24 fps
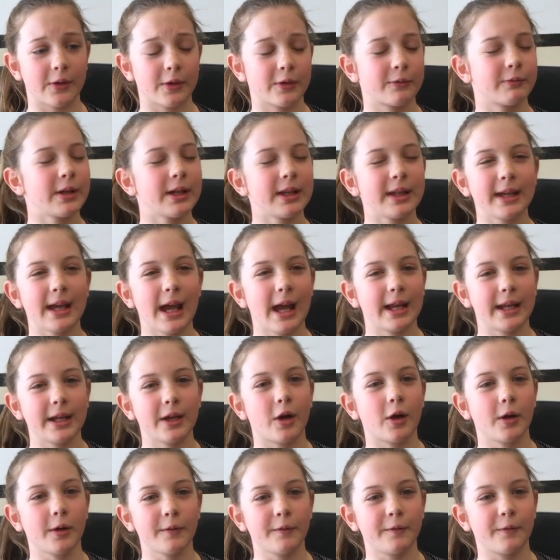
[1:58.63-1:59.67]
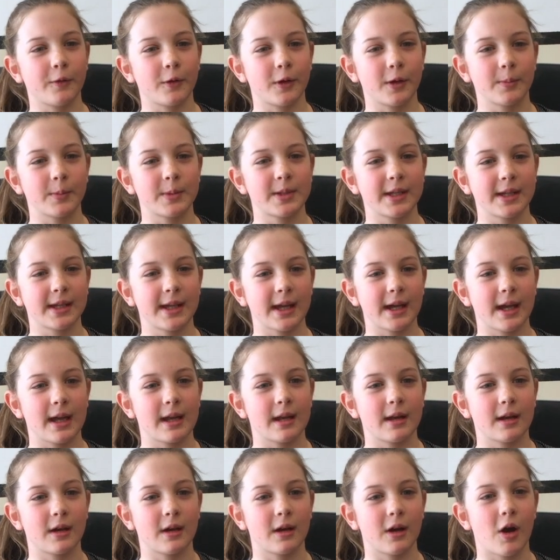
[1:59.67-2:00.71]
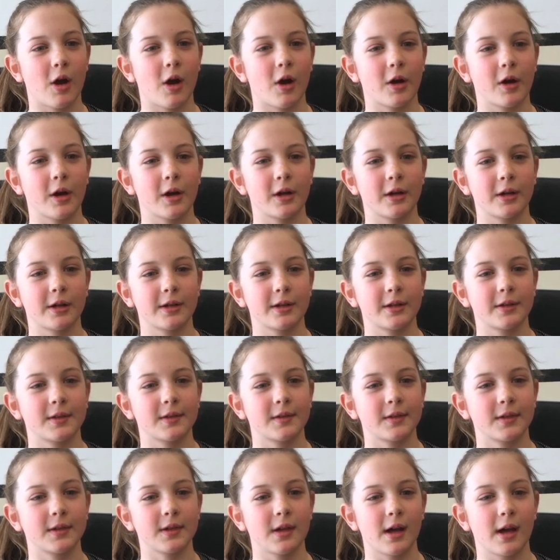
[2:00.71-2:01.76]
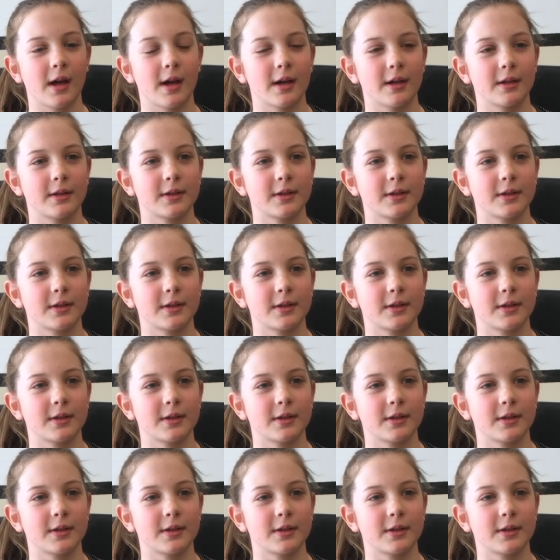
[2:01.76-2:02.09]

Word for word: or really any art form, to get a hard uh,